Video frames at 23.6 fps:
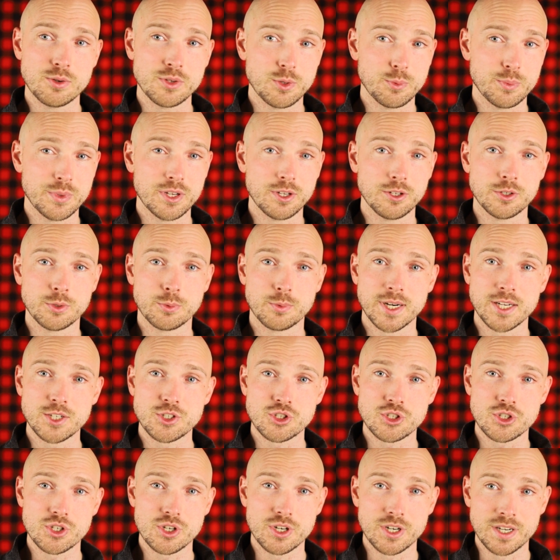You'll be able to
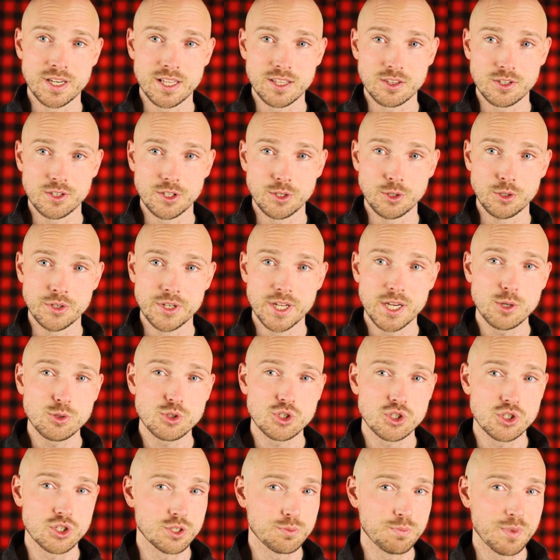register, and in the little
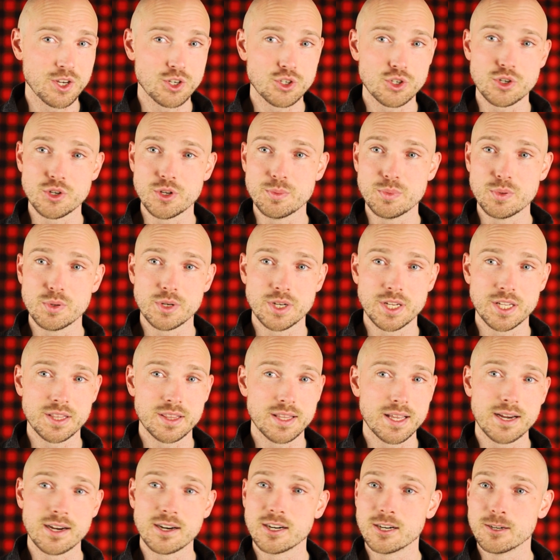notes, just make sure you put in
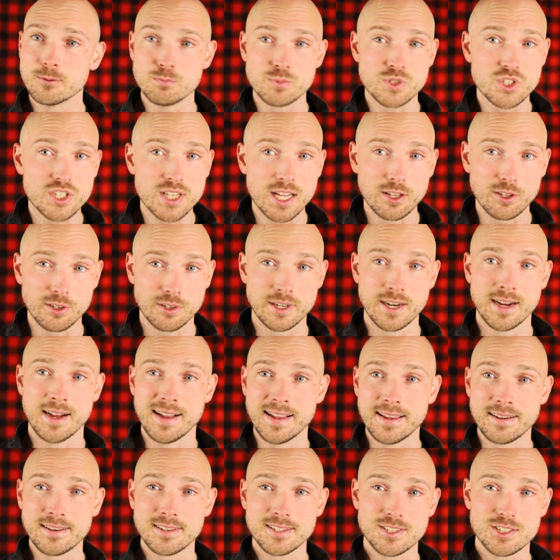there seller
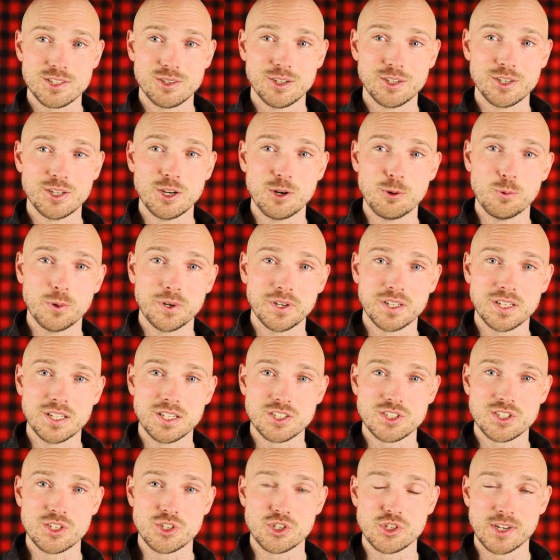guide so I know what it
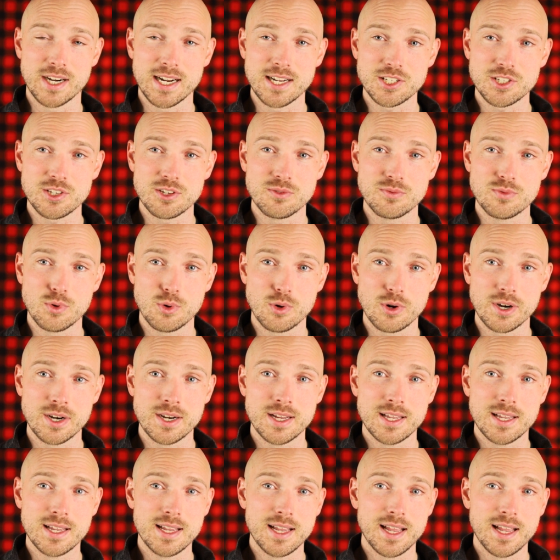is that you're asking for.